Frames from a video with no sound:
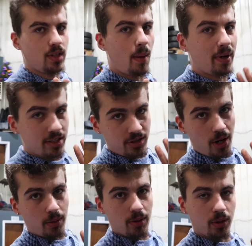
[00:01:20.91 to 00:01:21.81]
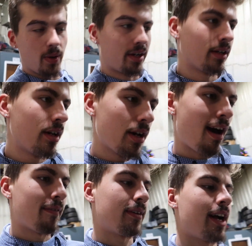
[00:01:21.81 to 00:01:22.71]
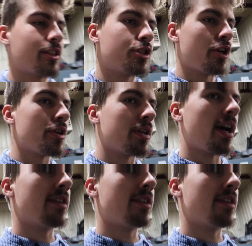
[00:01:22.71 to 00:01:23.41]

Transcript: I'm gonna stutter real quick. I forgot to show you